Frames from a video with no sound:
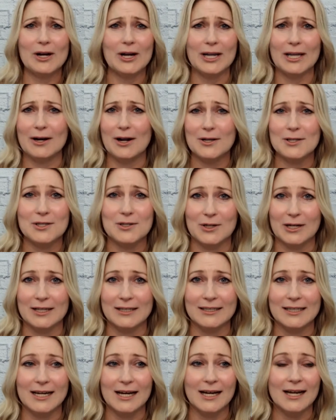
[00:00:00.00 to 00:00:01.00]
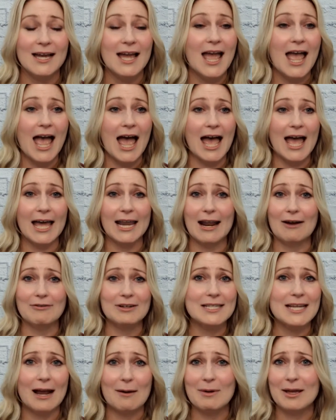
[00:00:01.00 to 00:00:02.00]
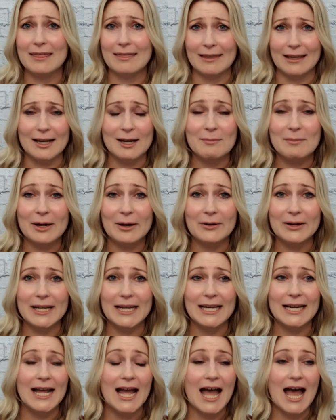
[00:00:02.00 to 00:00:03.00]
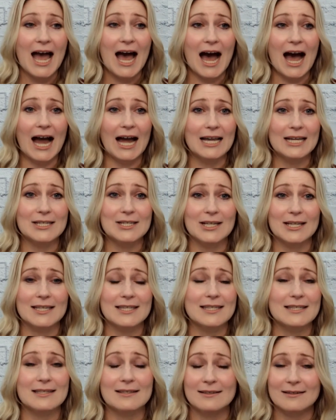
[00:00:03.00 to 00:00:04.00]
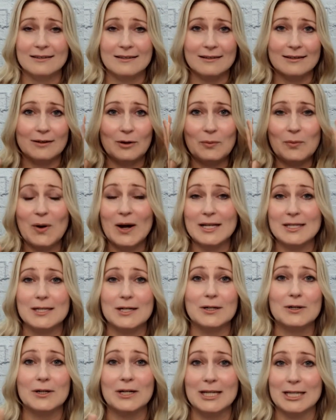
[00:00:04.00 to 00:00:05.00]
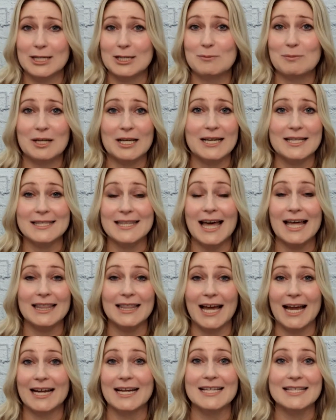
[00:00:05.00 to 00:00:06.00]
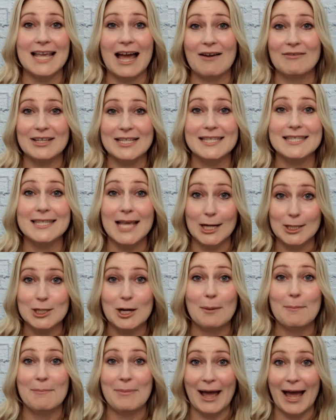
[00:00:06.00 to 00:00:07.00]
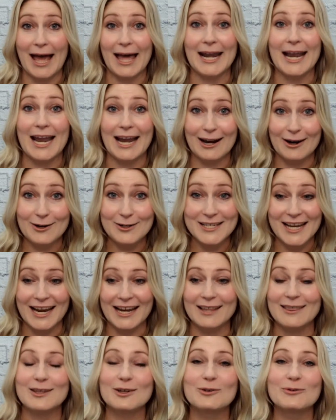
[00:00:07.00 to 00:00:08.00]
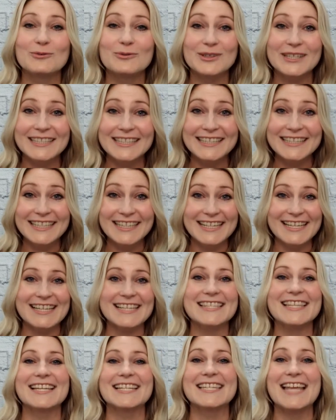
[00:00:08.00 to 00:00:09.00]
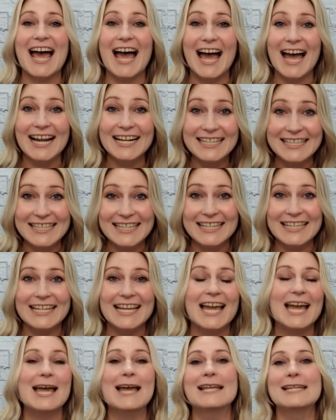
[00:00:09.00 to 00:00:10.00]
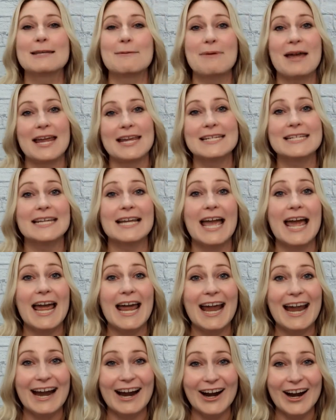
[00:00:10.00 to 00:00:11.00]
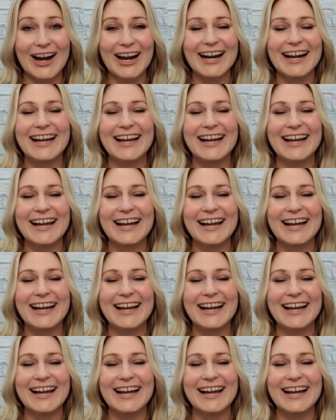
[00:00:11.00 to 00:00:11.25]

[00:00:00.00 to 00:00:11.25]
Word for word: in Australia, and every time I think about it, I just want to cringe because that lion is having such a bad hair day. There really is a technique to painting hair